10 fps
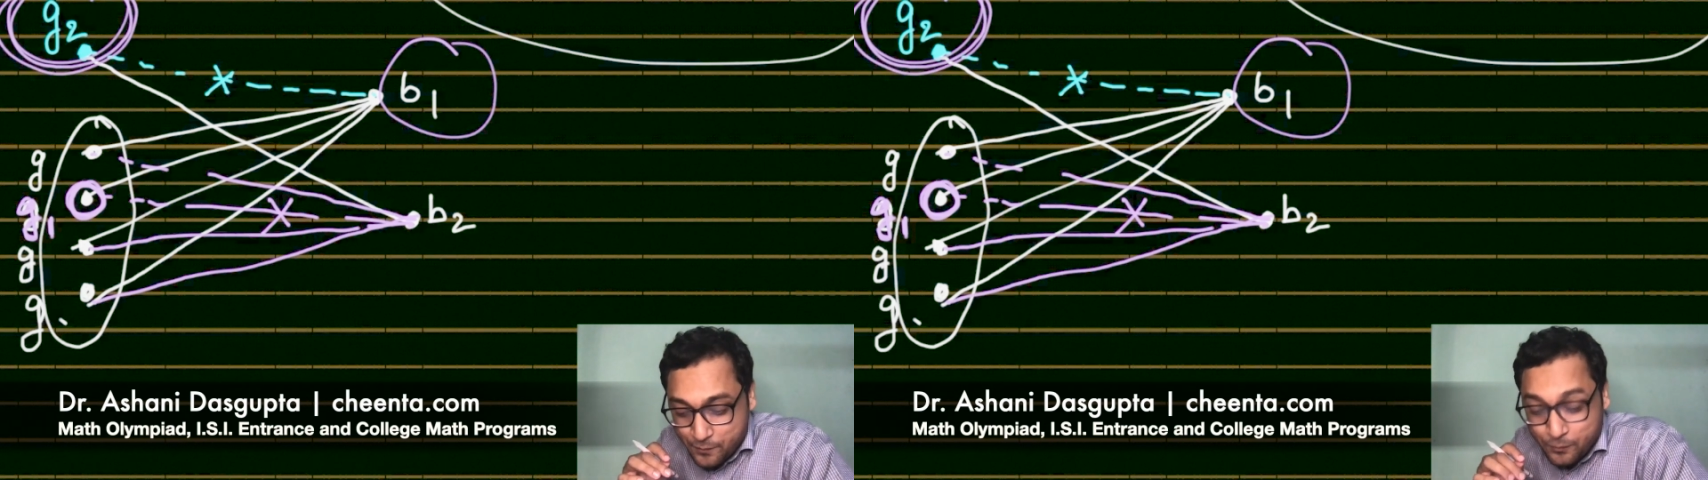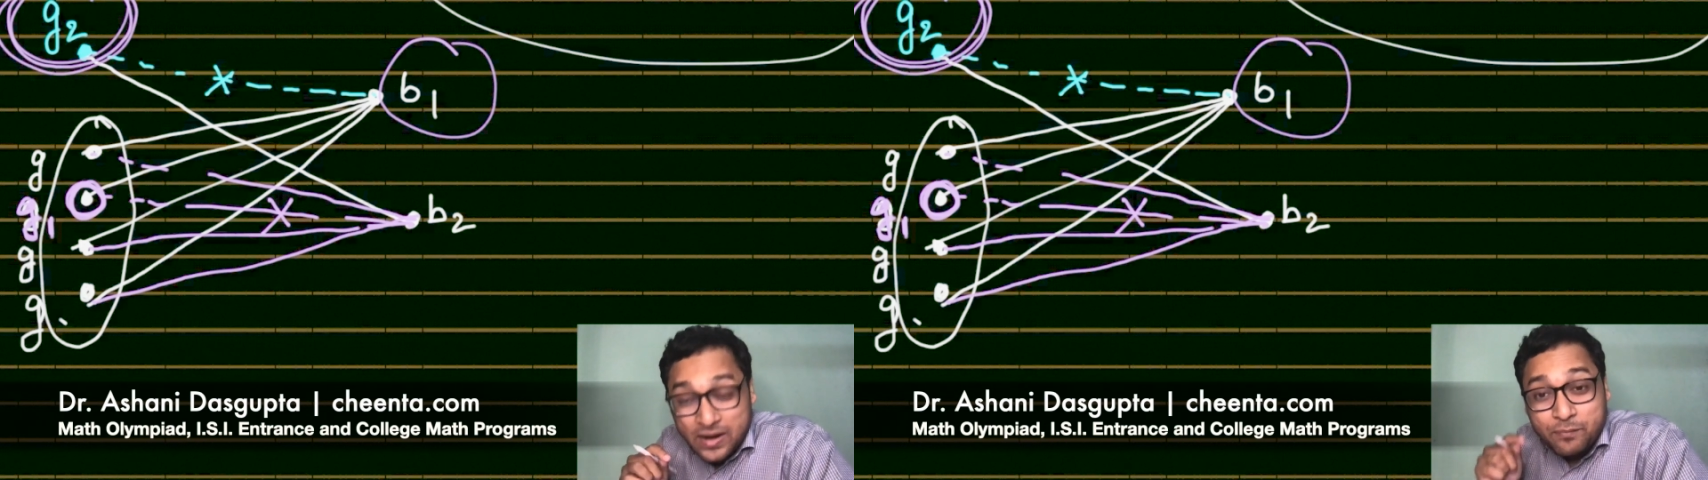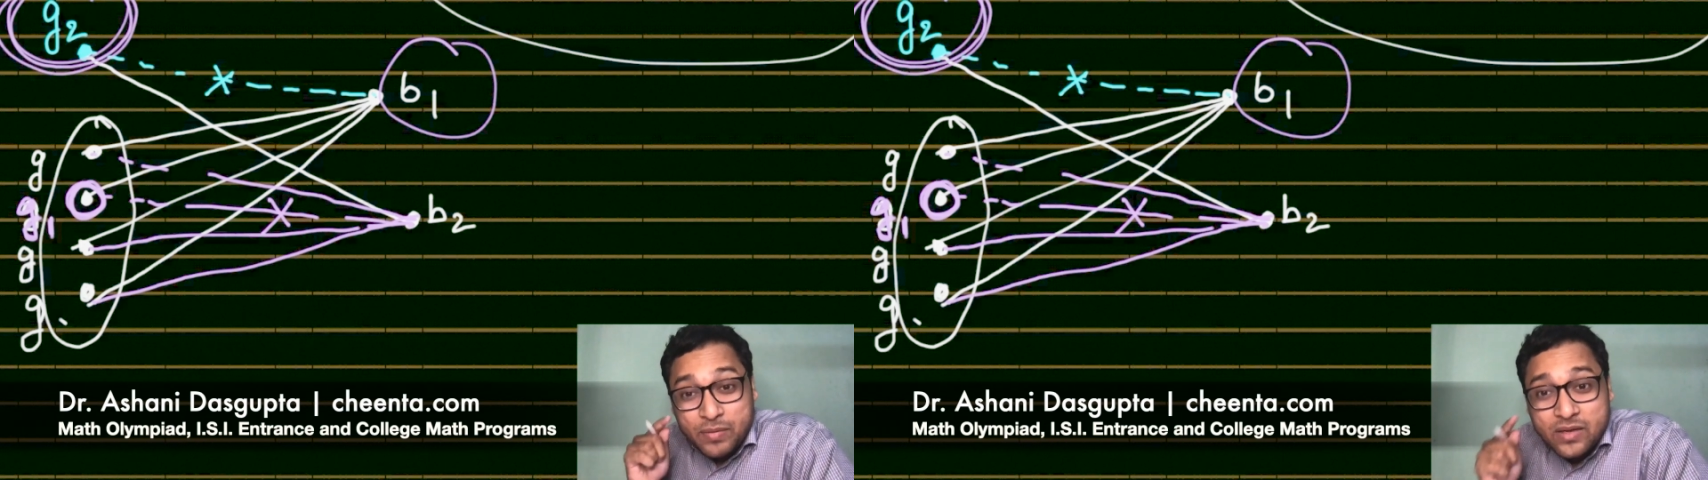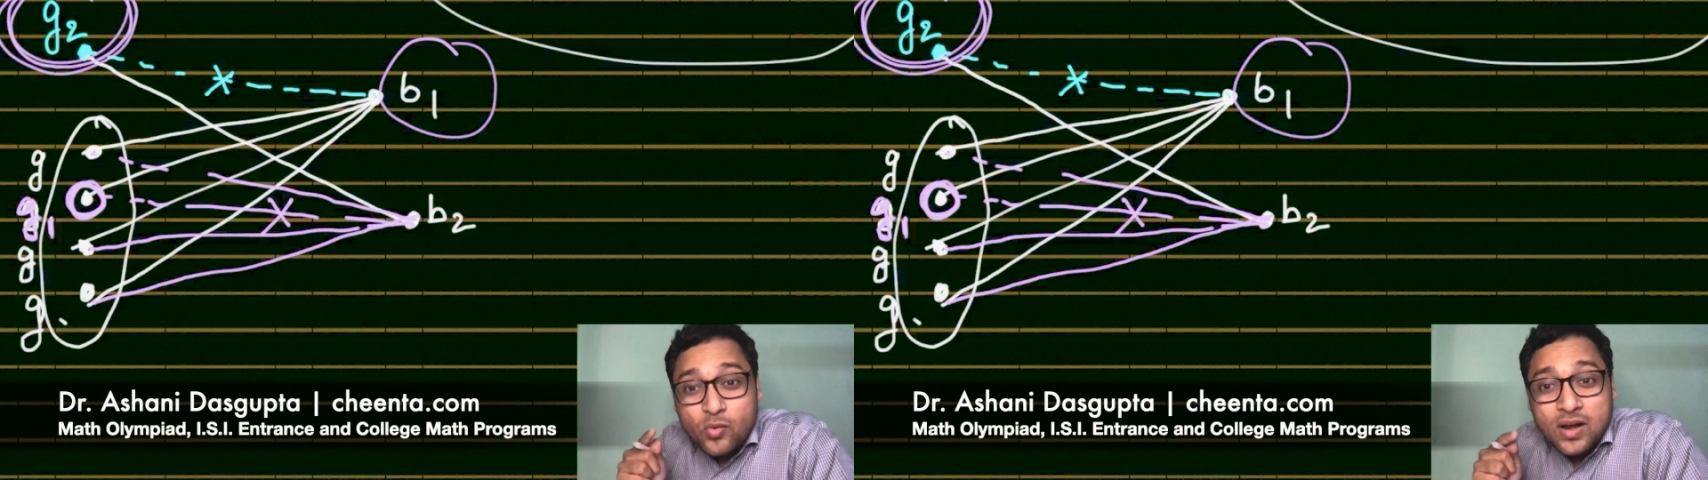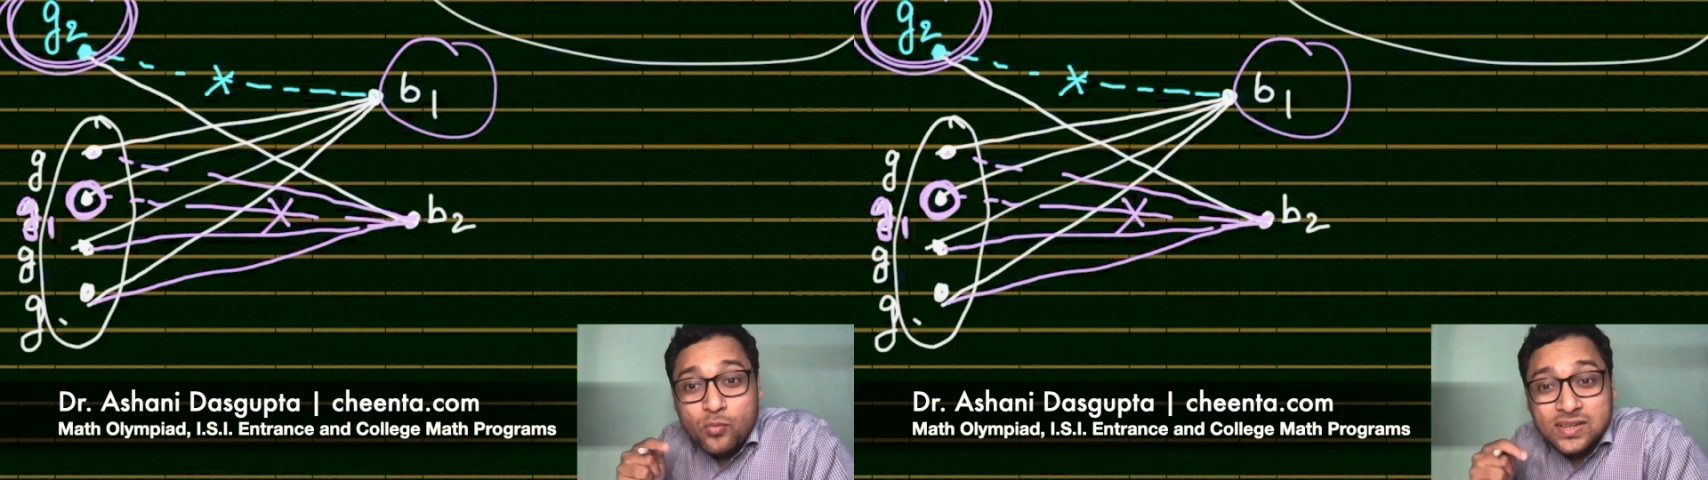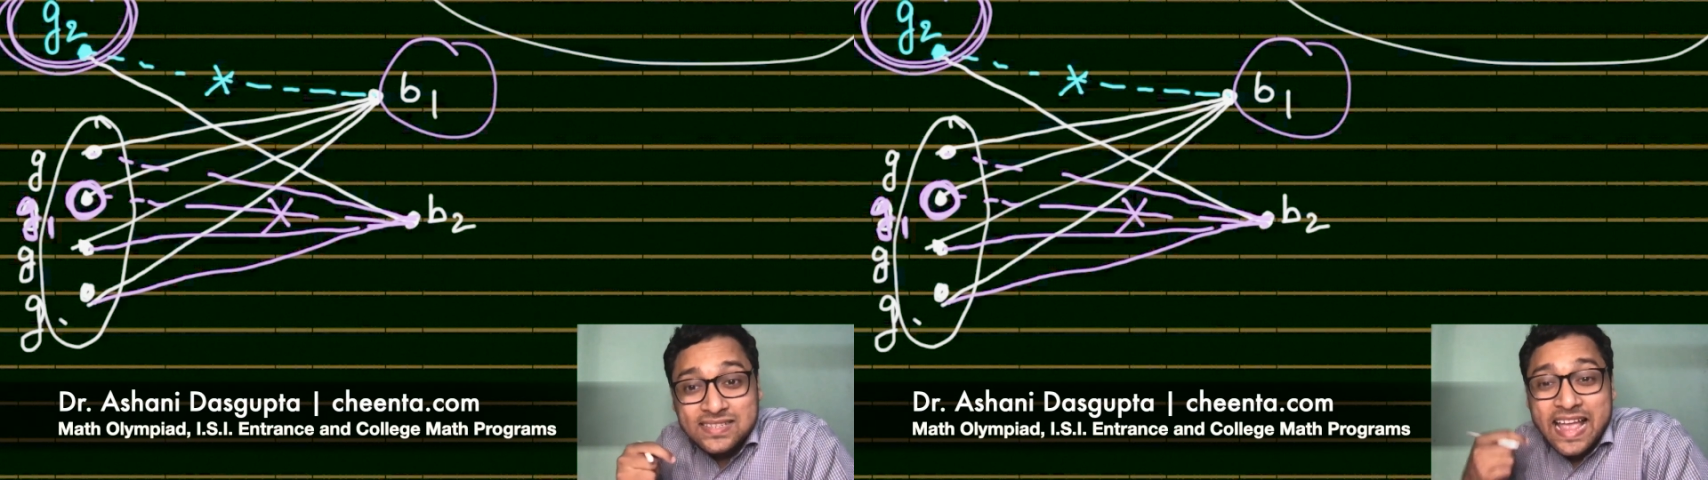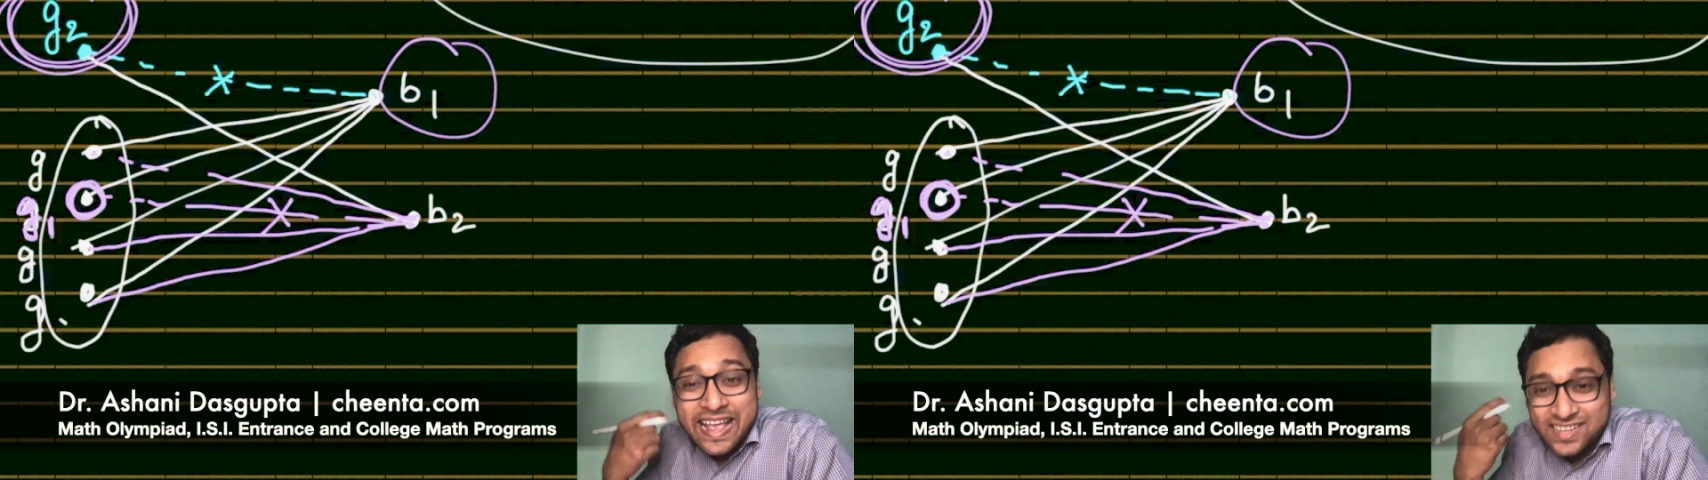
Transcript: But B1 was the